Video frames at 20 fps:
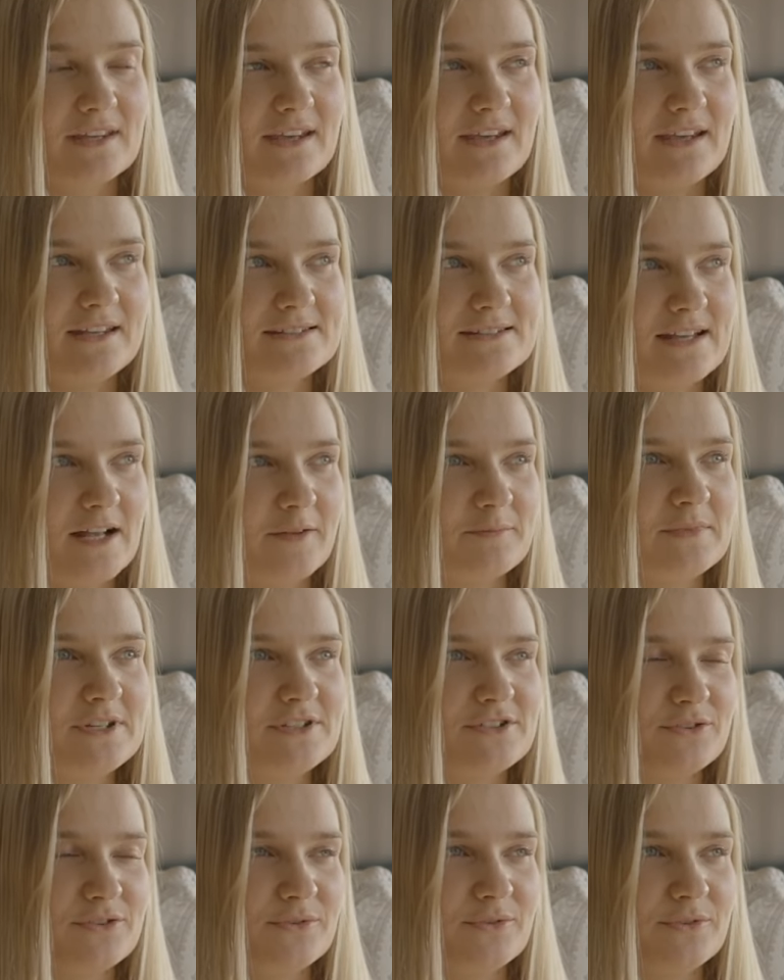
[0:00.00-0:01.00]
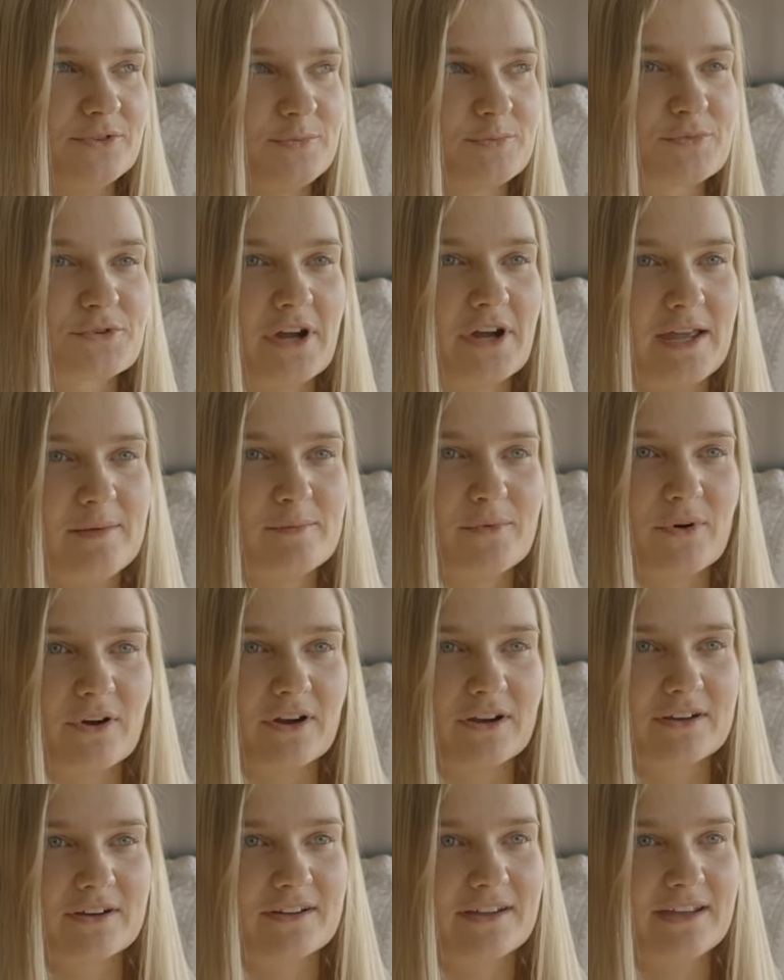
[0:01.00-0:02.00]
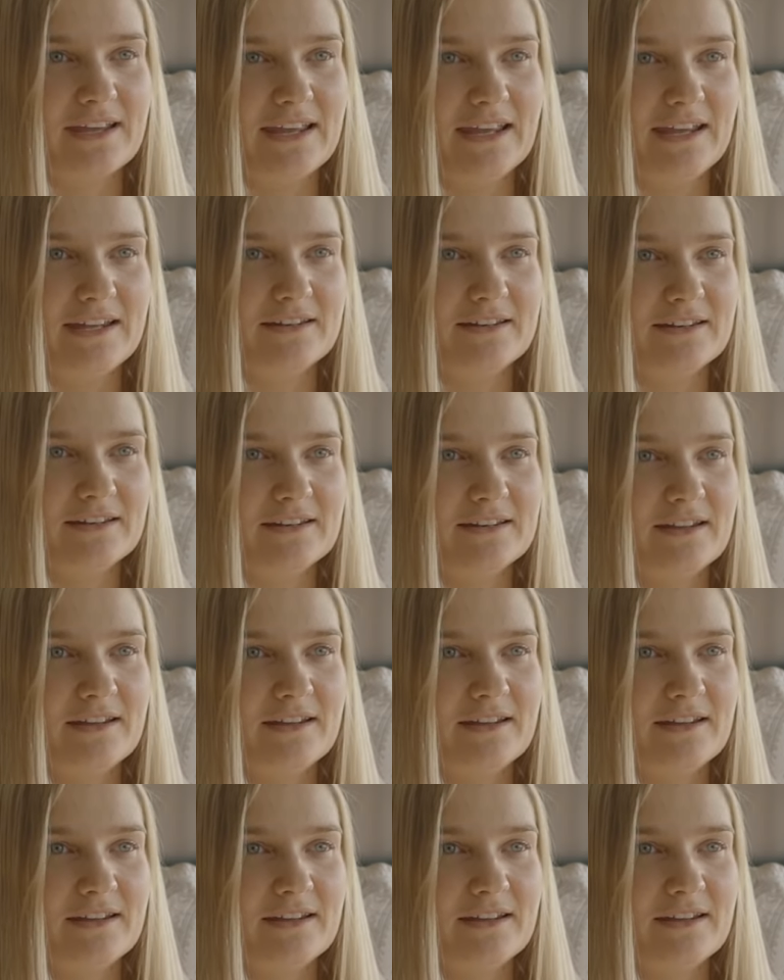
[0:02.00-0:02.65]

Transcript: it has helped me to pray more and